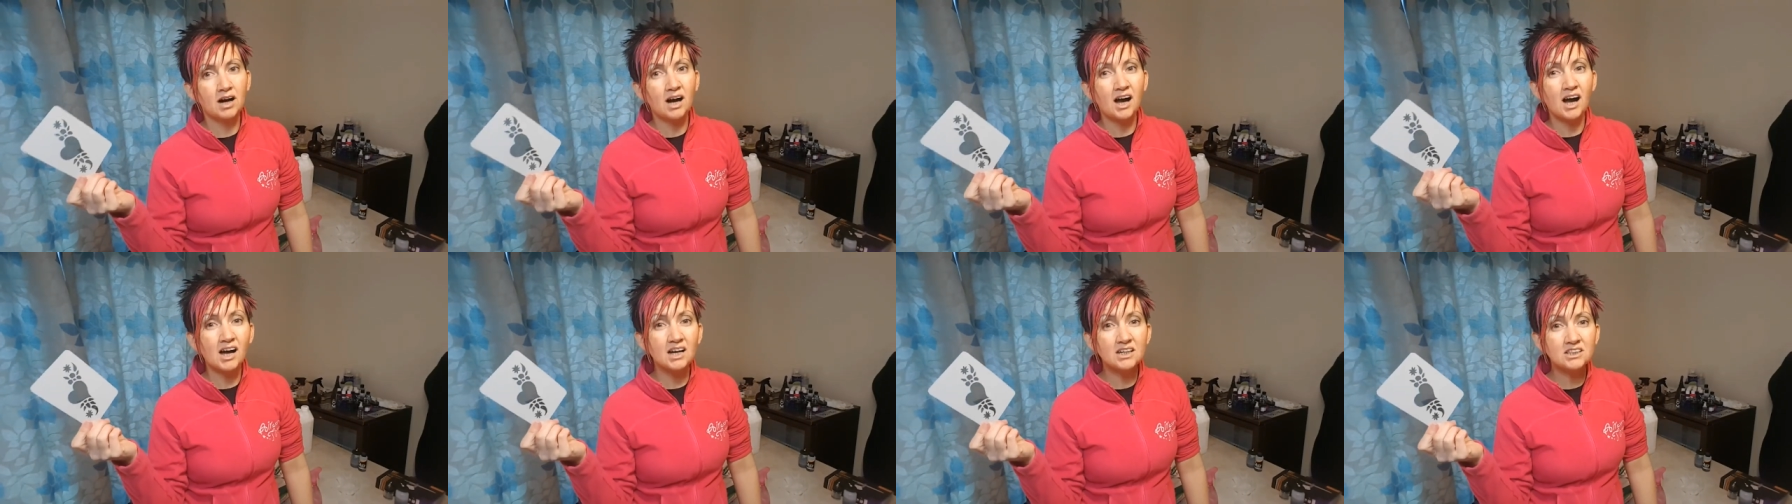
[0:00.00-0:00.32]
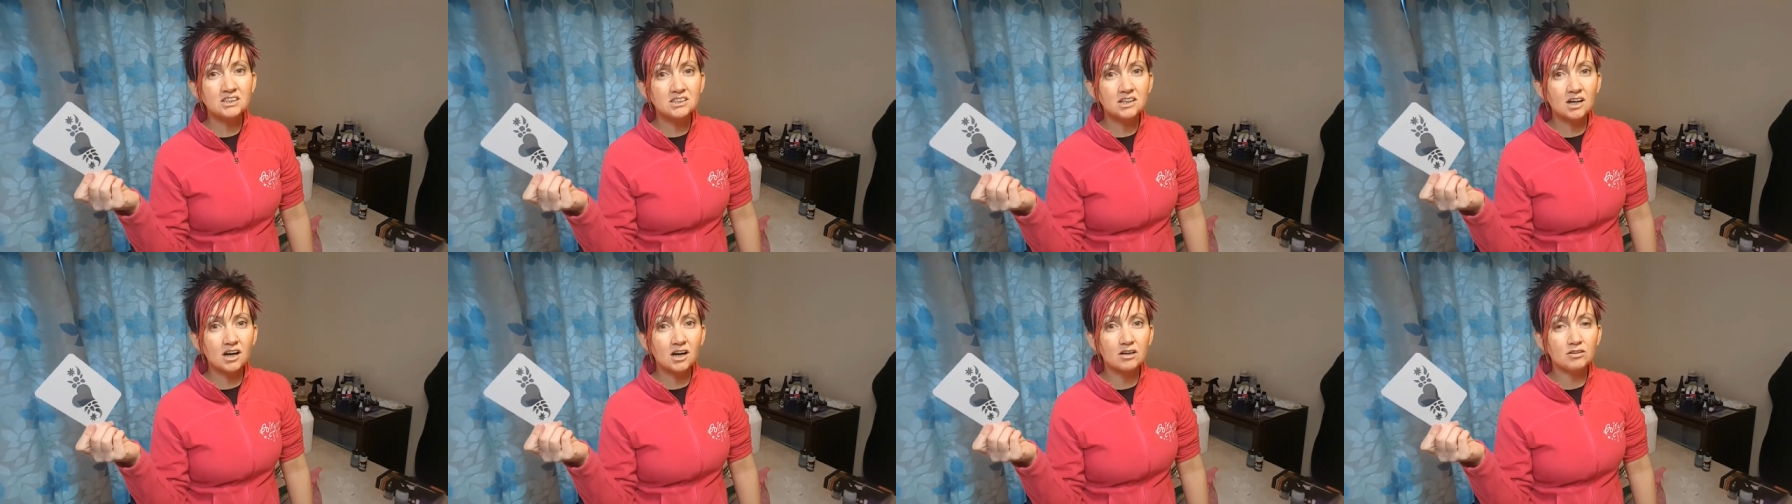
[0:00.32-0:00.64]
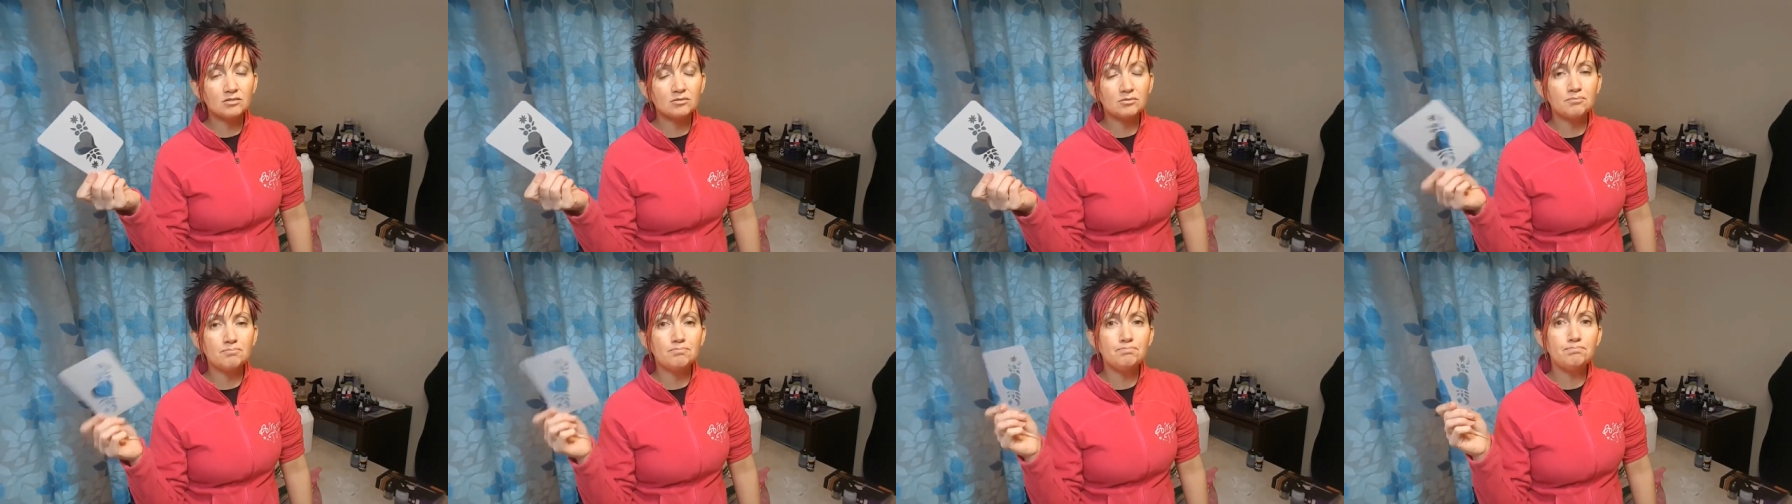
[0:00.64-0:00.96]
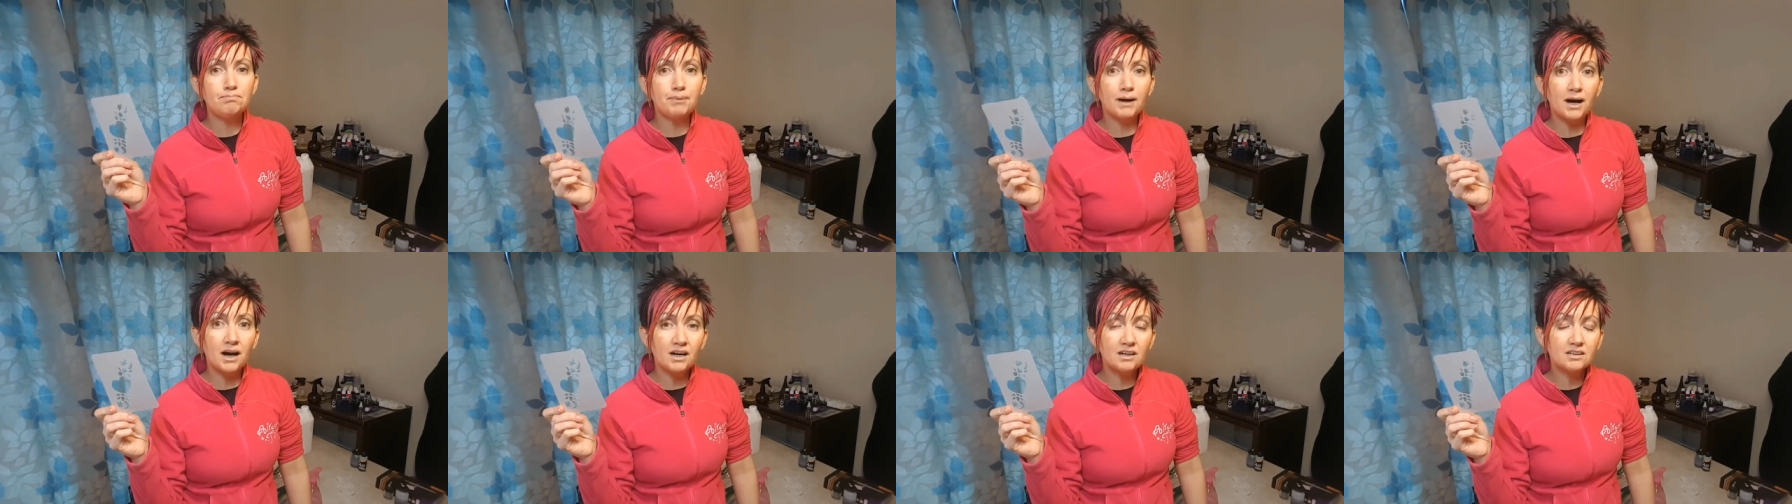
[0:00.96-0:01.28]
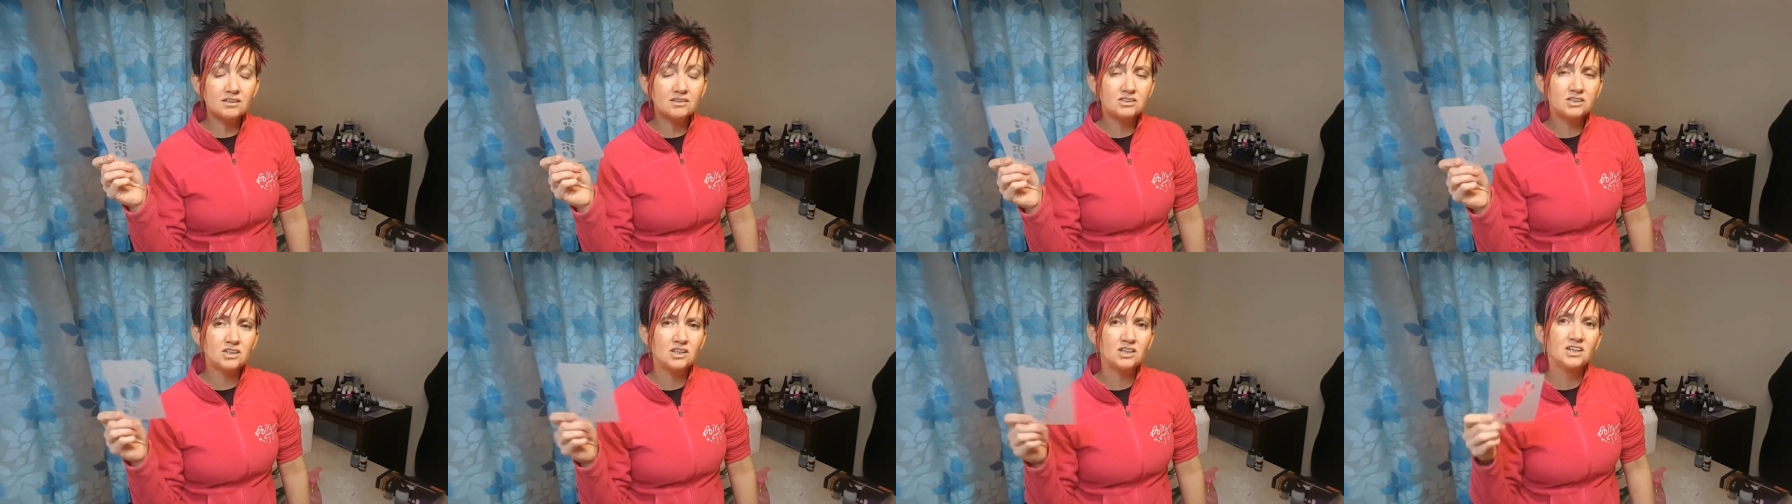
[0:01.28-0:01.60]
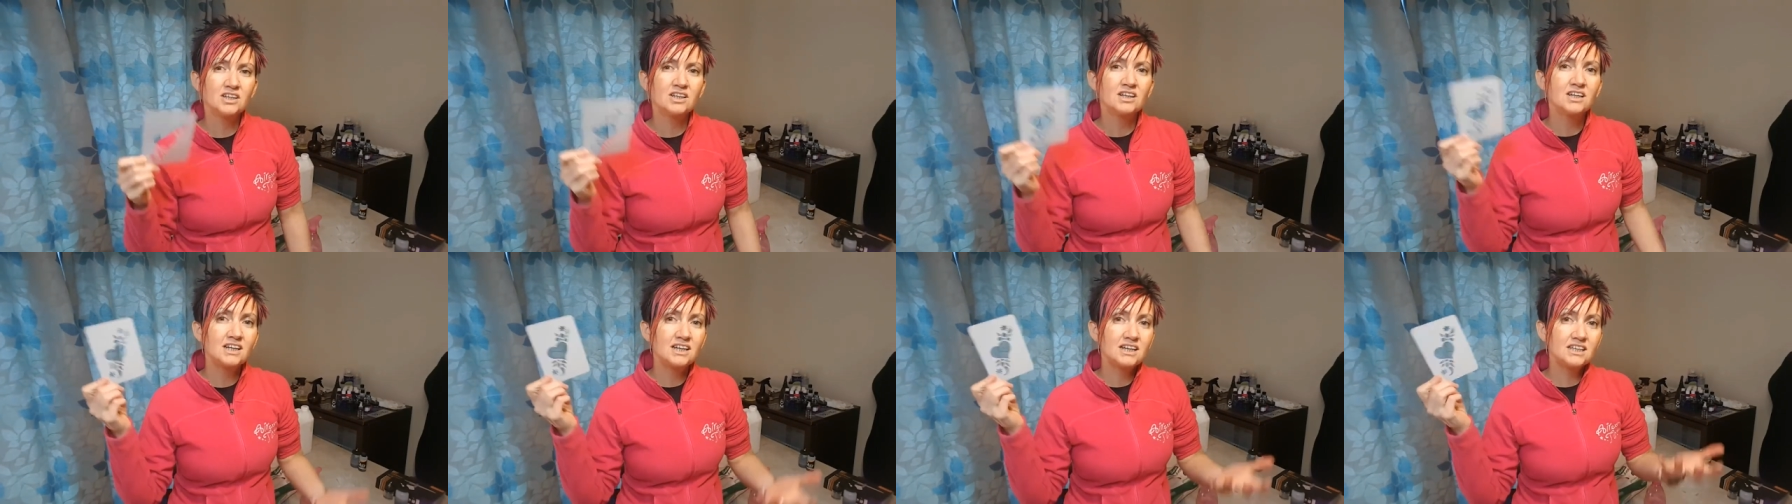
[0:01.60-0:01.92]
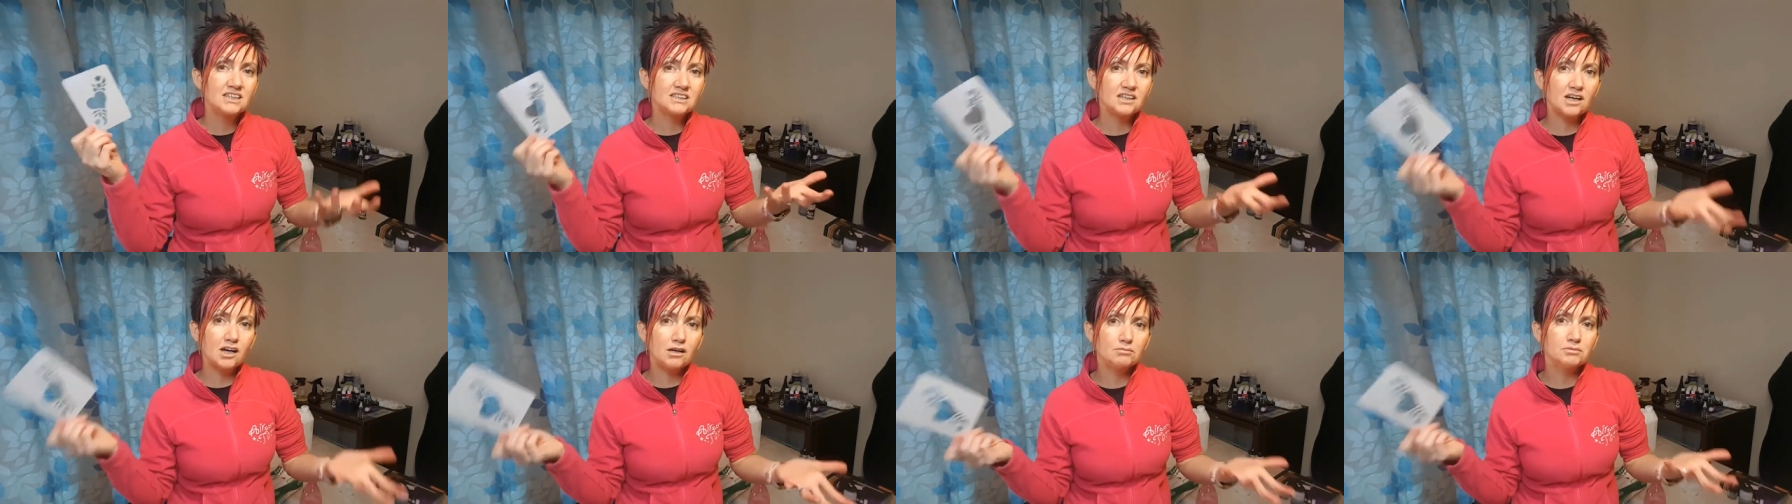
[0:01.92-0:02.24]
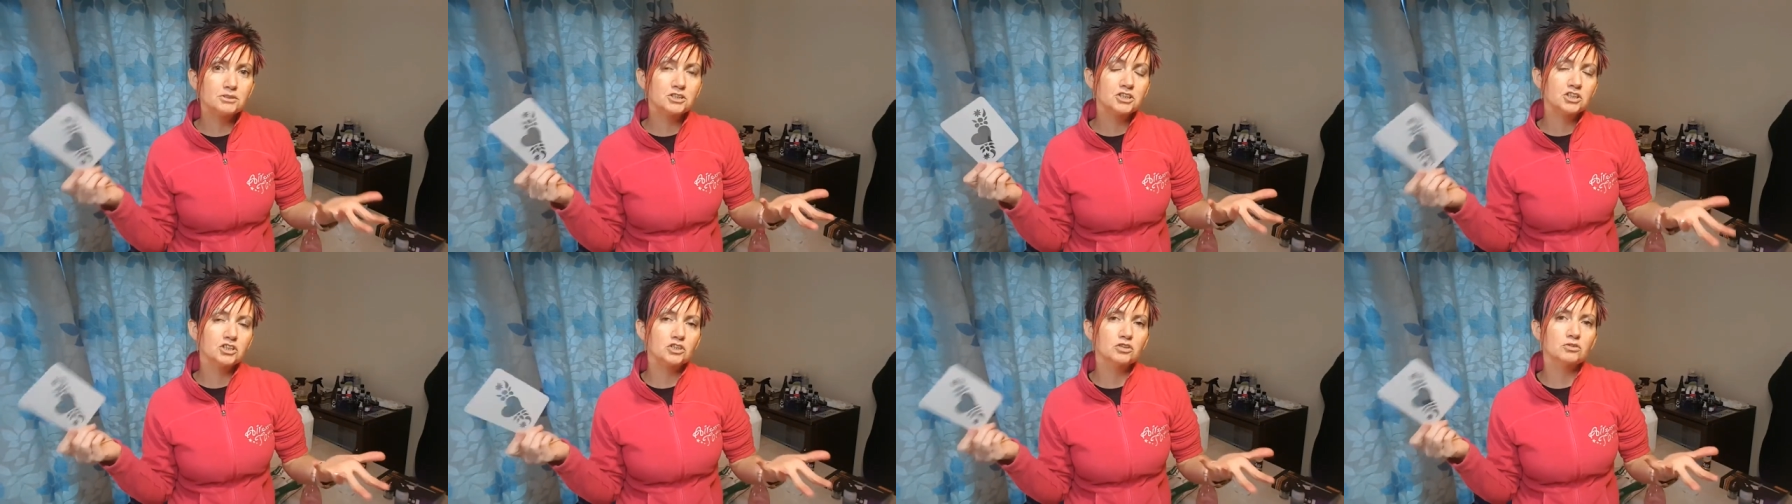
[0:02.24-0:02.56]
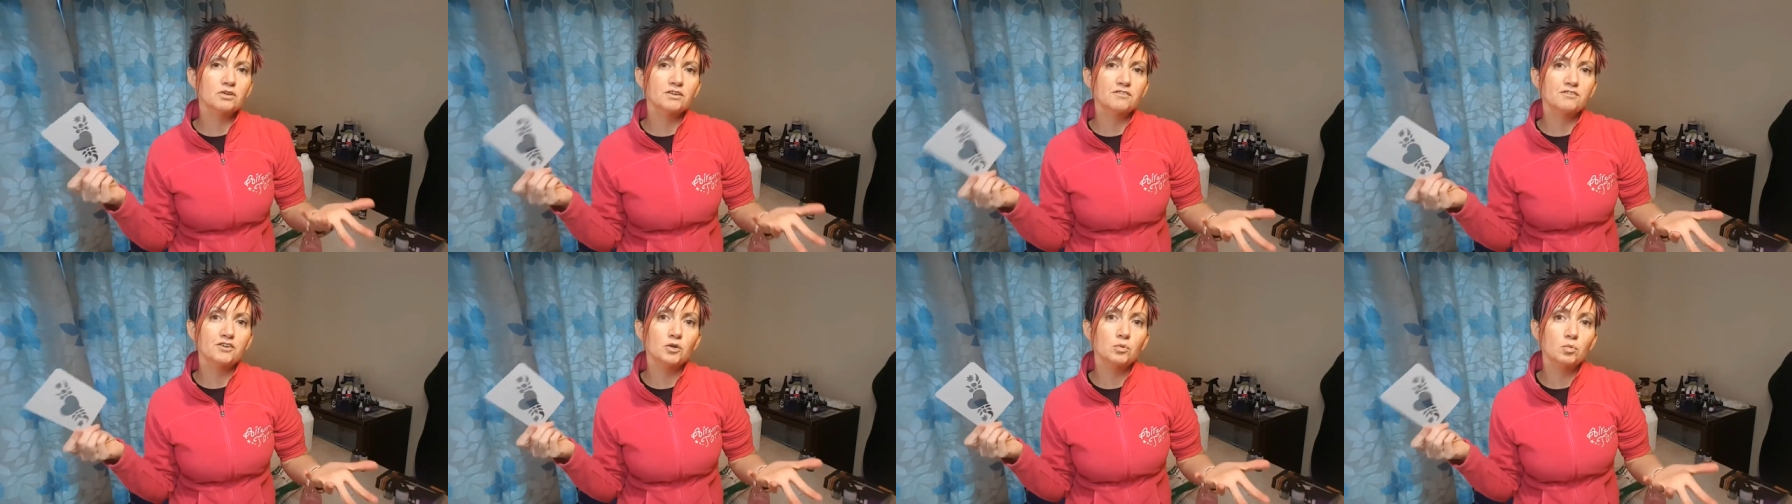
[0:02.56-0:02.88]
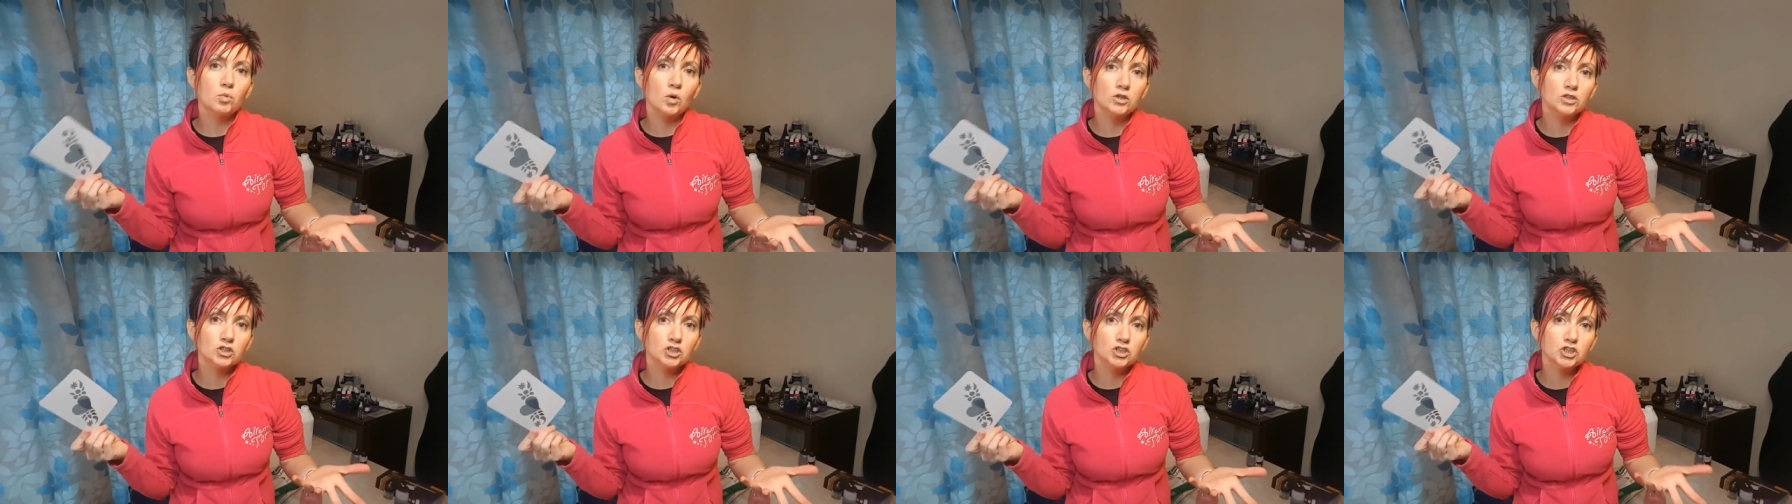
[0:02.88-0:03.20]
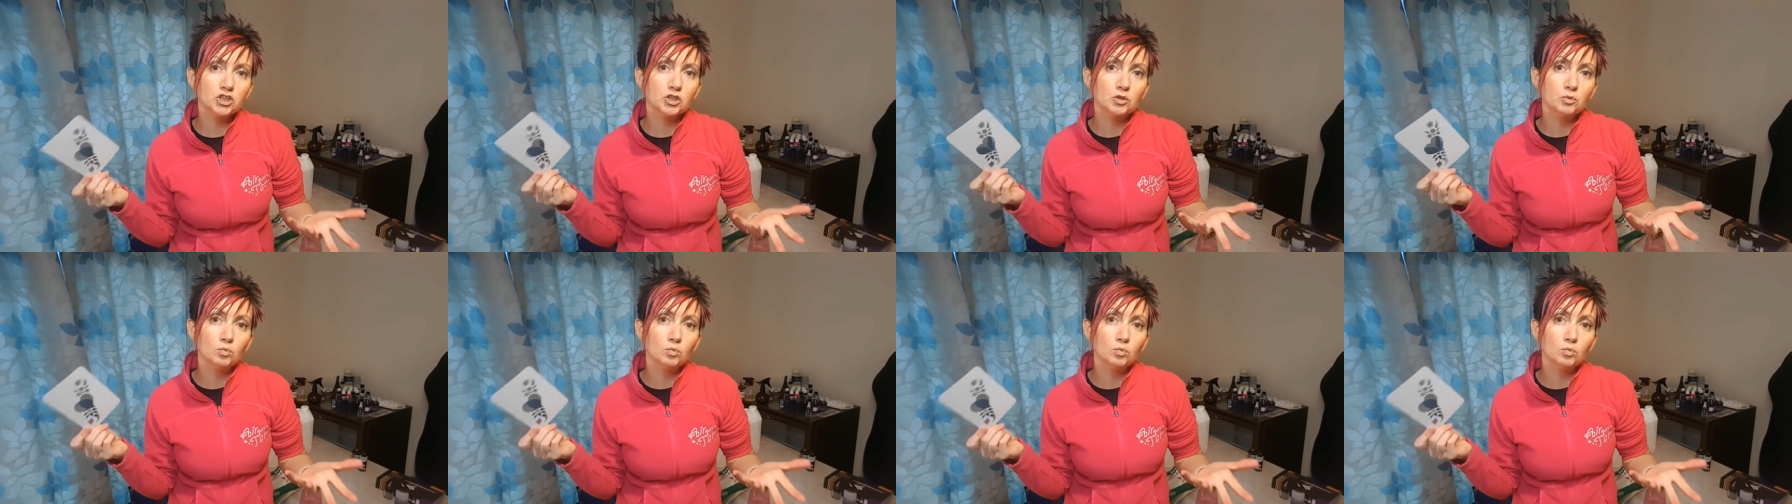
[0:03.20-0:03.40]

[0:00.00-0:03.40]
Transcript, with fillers: I don't, but it's up to you if you want to,